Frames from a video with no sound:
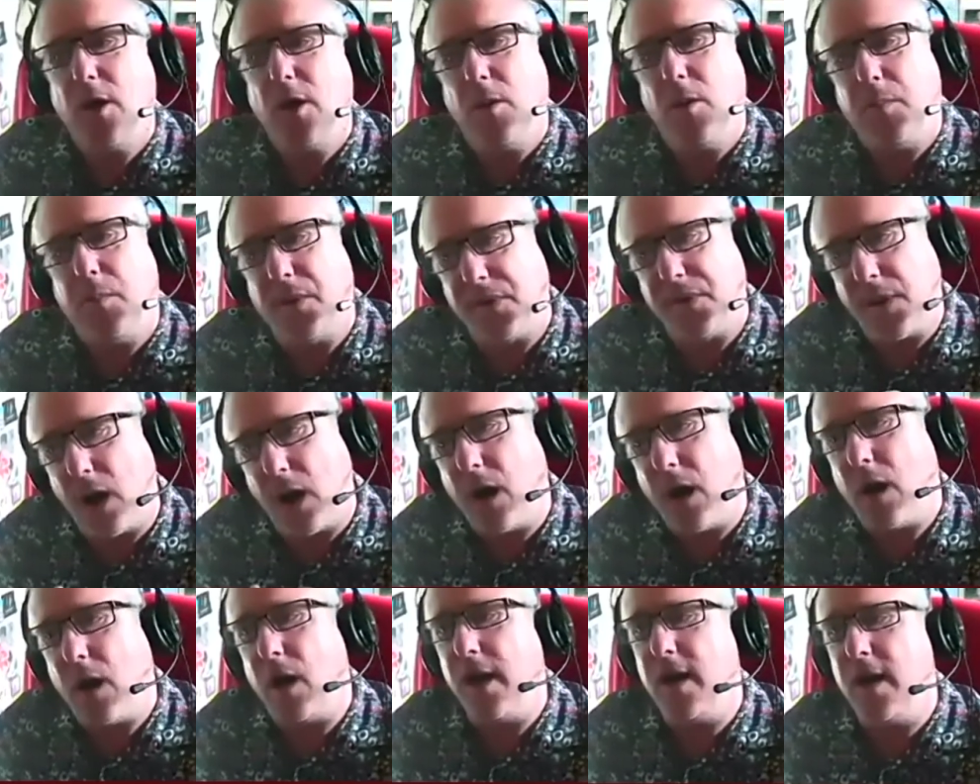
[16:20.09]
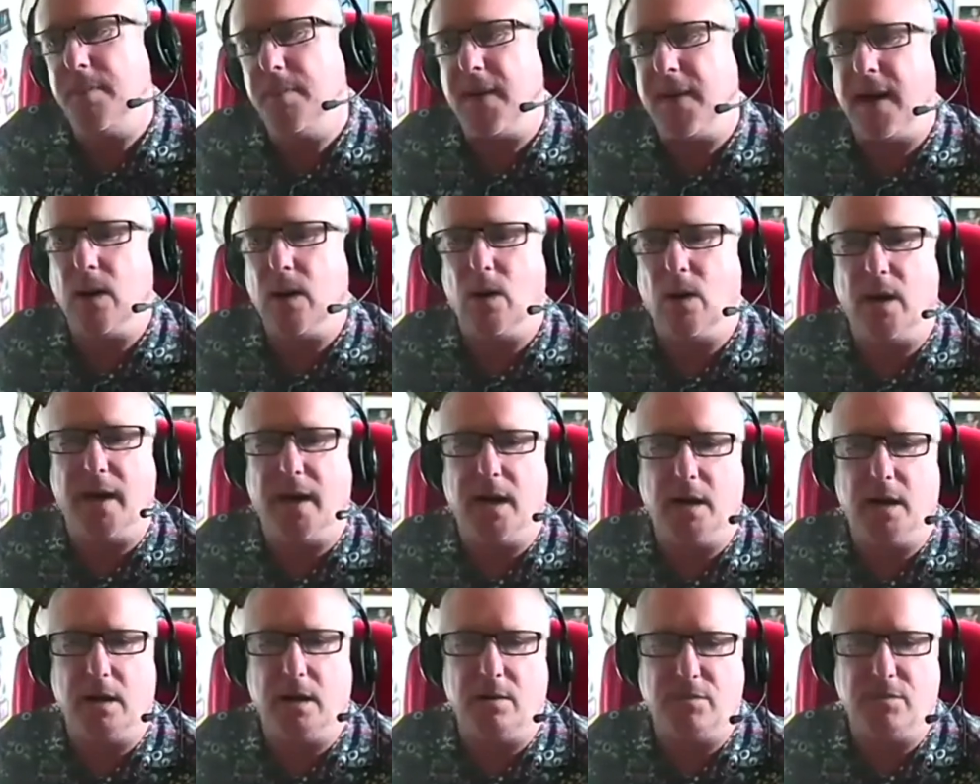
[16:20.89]
but the high power
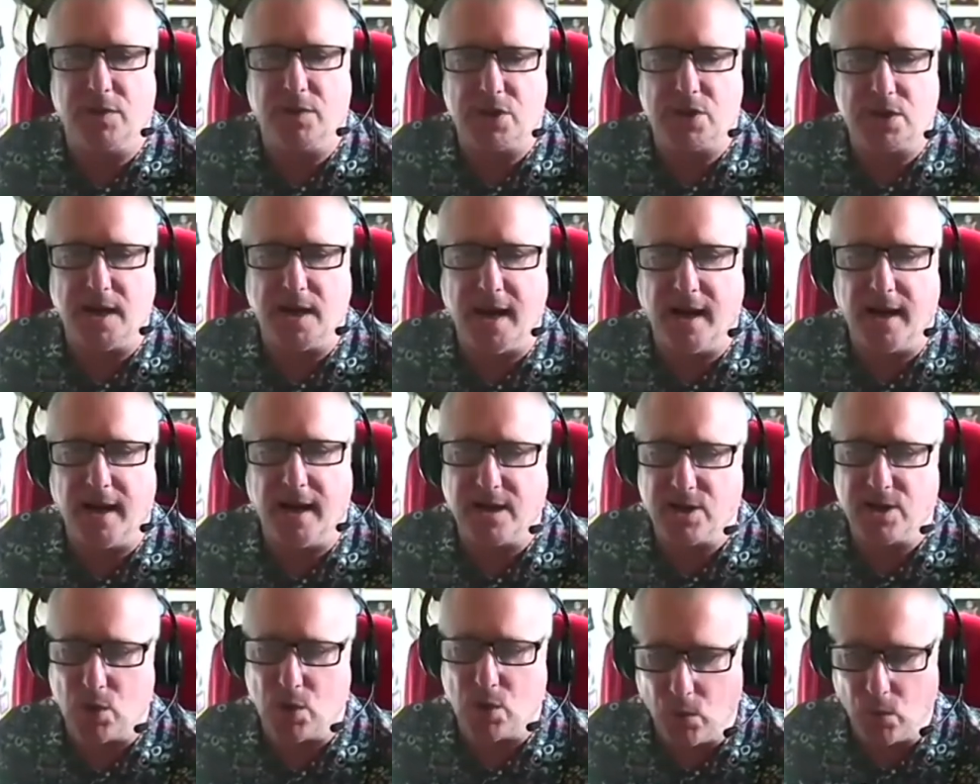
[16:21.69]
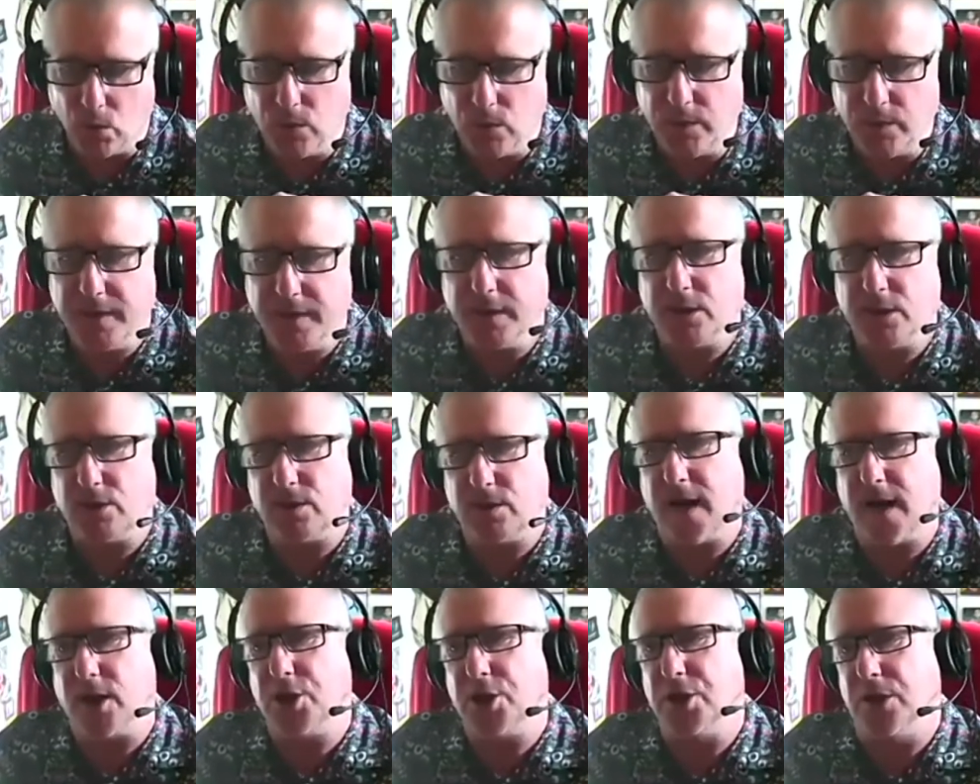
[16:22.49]
end of the scale has all the
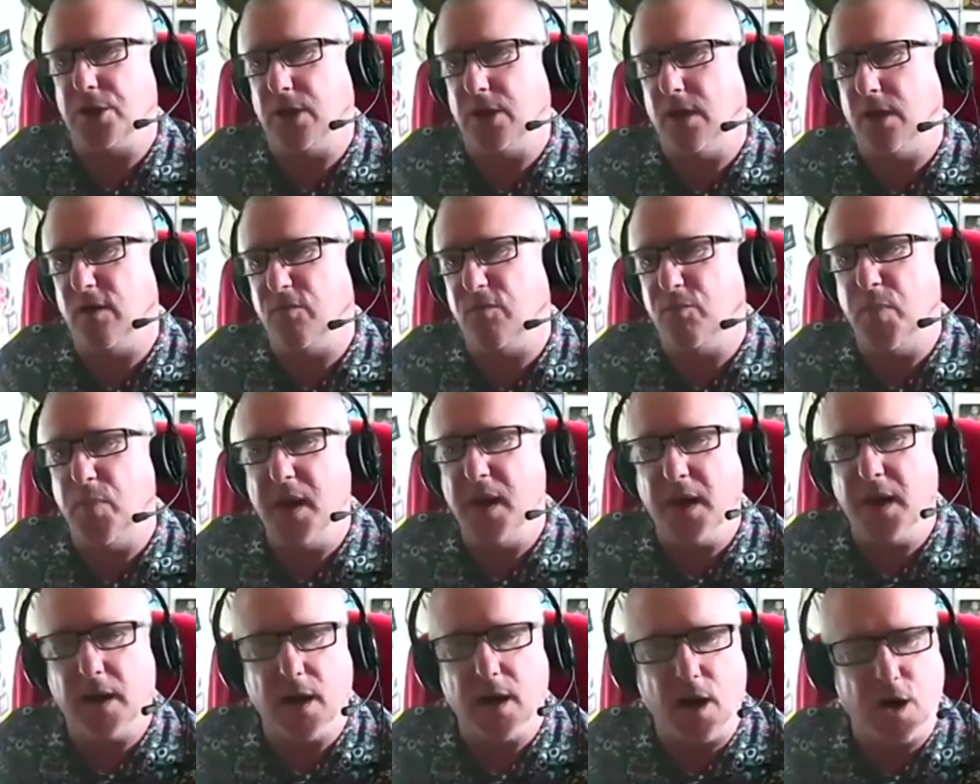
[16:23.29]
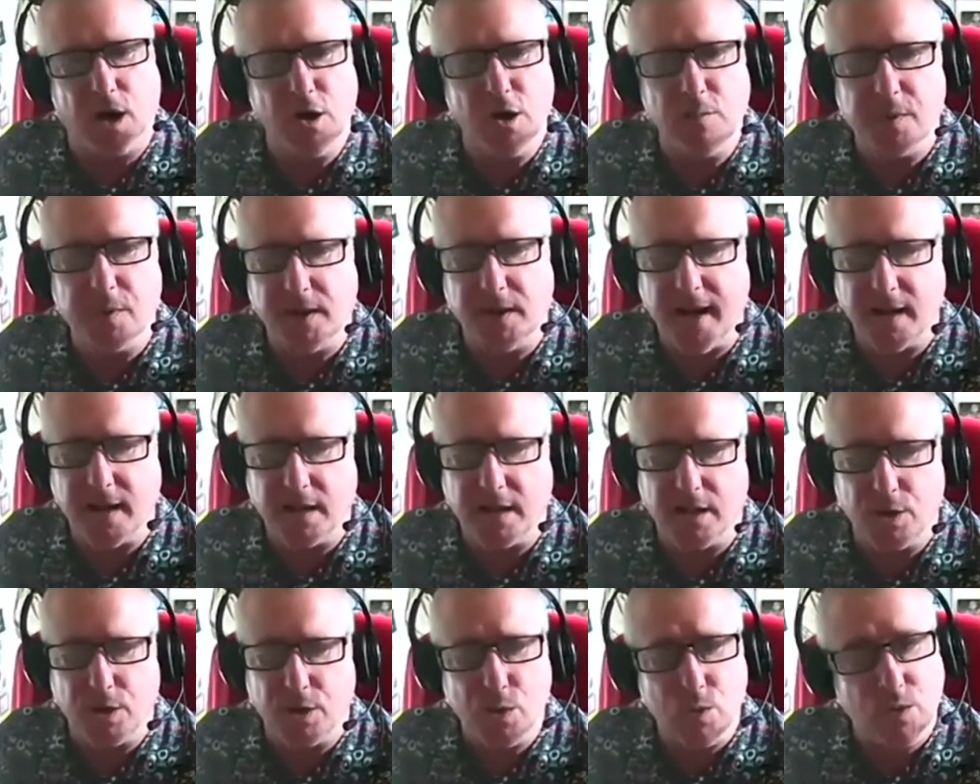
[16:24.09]
attraction of being an
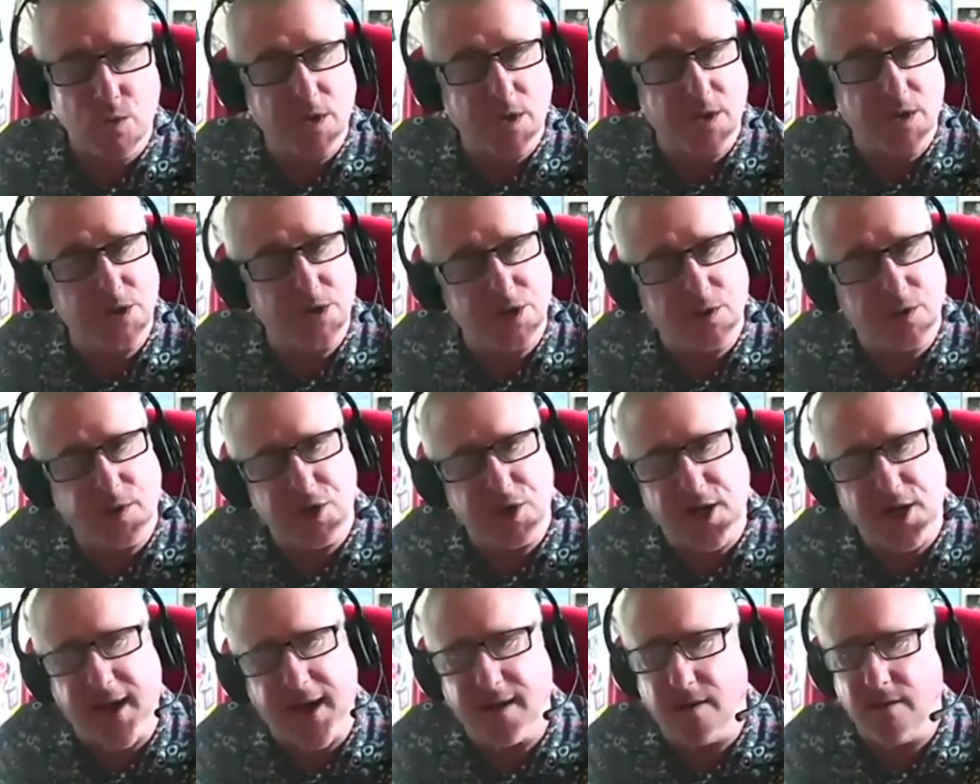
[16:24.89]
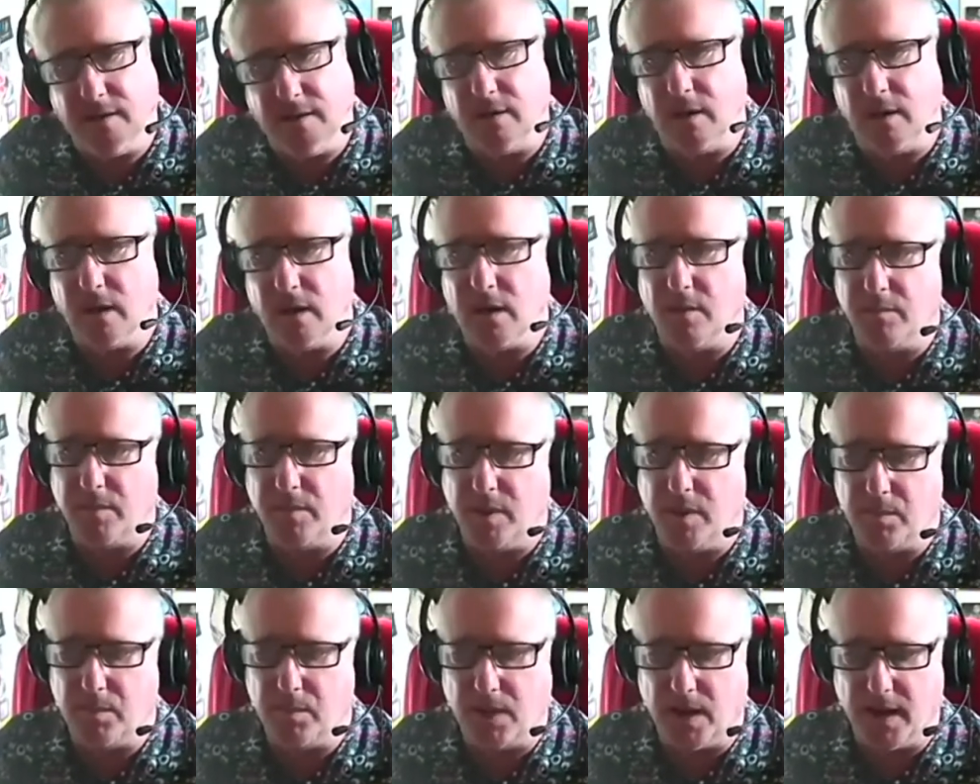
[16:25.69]
open-ended hook into which anything can
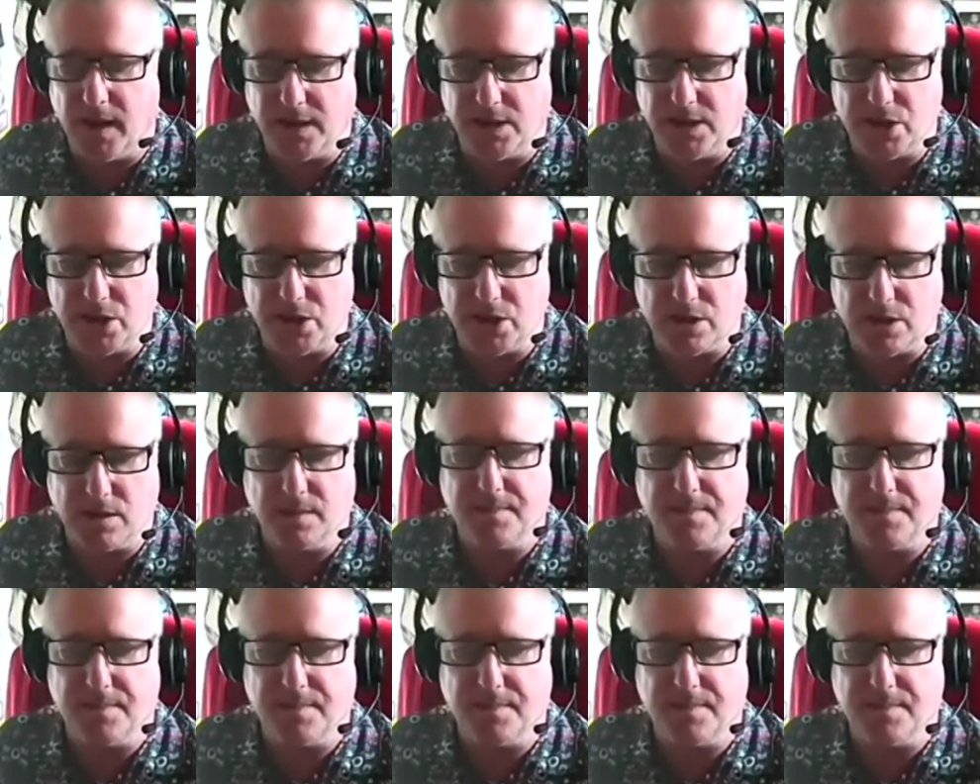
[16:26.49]
be placed.